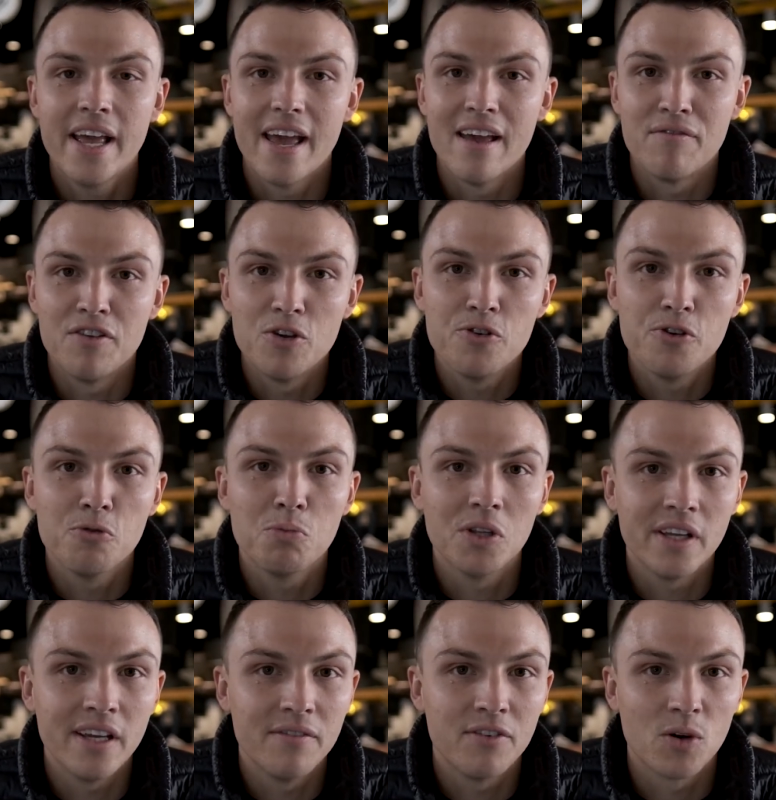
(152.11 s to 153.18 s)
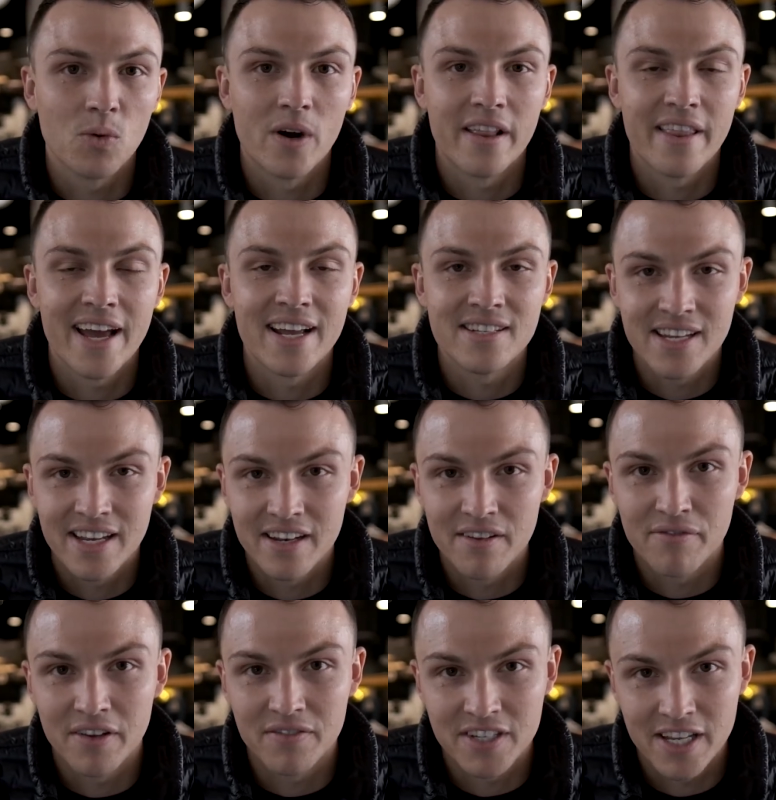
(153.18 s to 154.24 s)
If you do believe you're one of that 10 to
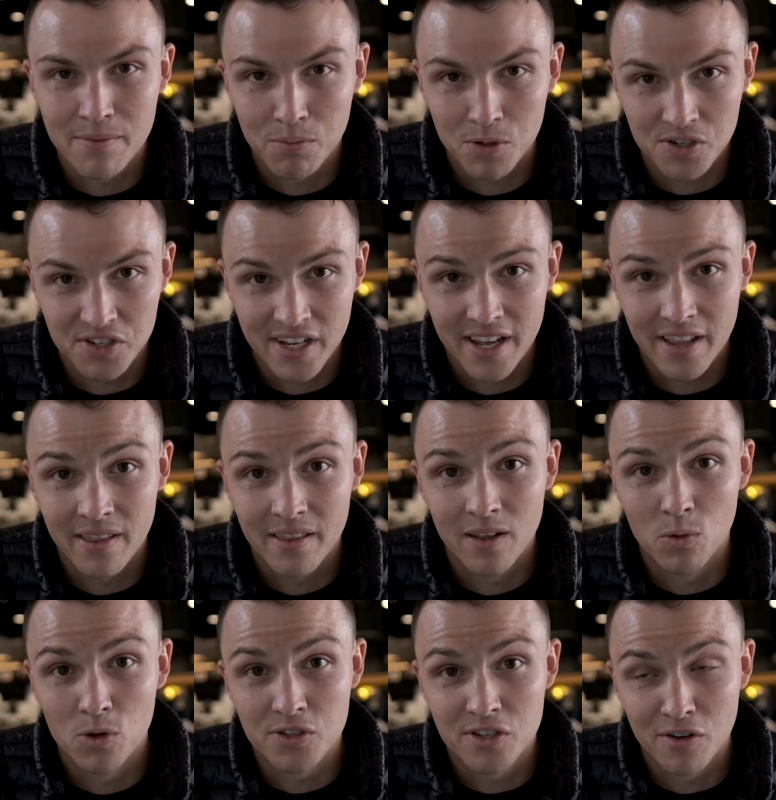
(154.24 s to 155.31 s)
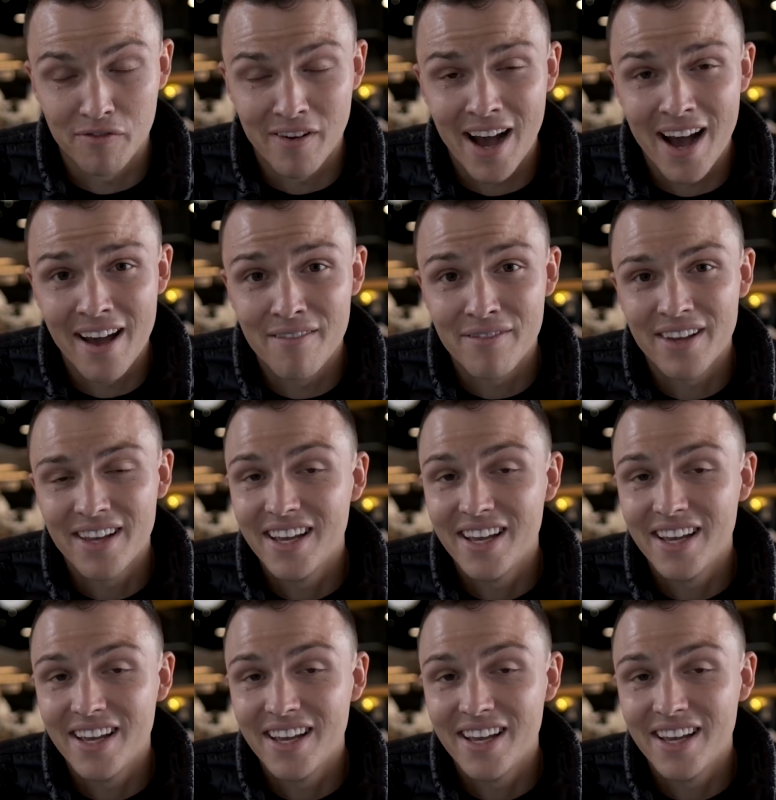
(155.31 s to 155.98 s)
15% that will survive,